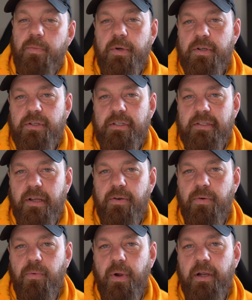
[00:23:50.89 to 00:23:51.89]
much because I
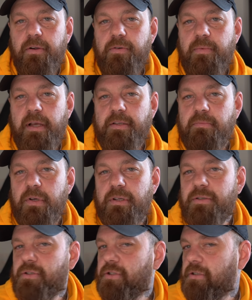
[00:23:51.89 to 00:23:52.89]
don't wear them as
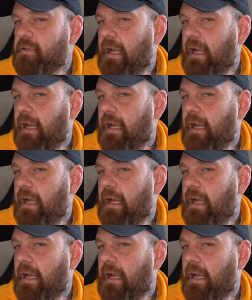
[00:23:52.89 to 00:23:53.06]
much.